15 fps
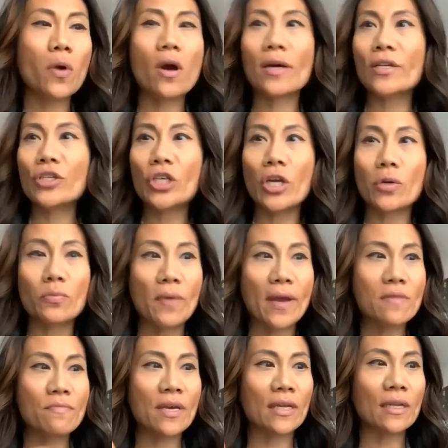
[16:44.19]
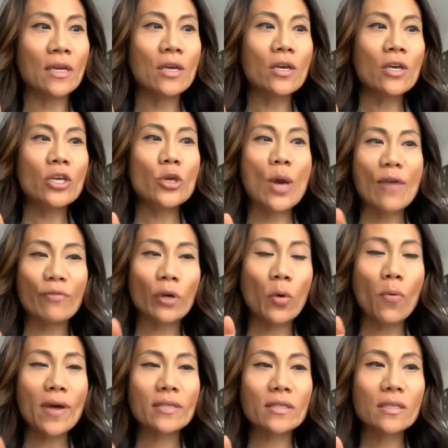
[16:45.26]
Wang and Chair Redman, you have
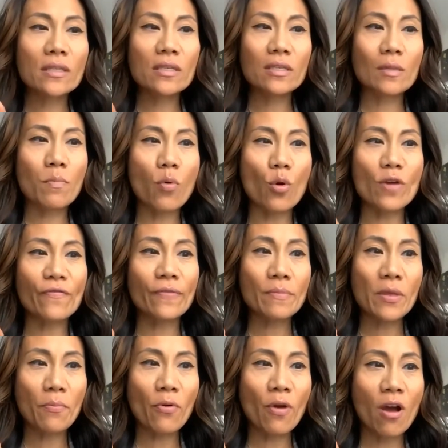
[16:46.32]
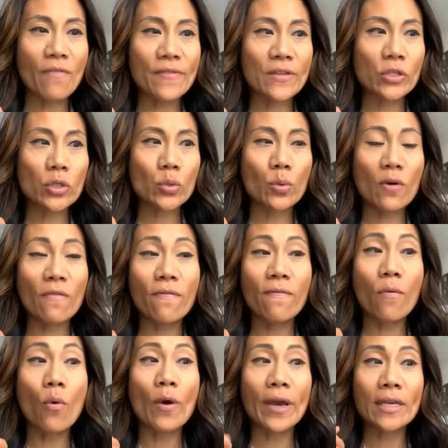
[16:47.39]
requested the support from the province to
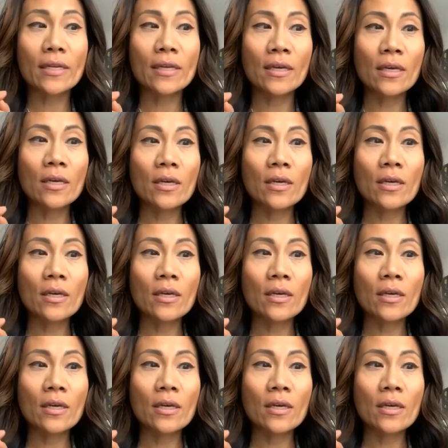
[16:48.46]
avoid